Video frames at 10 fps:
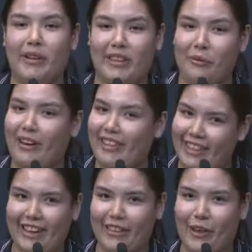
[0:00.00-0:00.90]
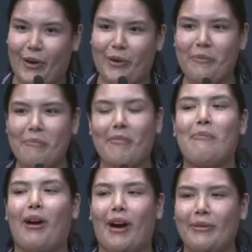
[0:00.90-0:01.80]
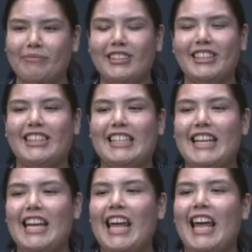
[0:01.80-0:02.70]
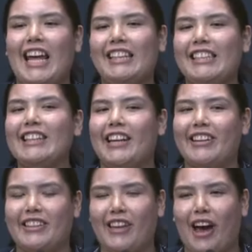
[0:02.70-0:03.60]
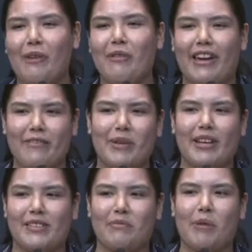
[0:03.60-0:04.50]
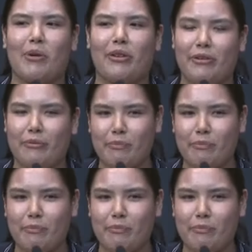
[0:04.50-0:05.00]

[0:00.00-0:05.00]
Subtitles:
But the one thing though, my mom, she didn't like the IYF because of my brother.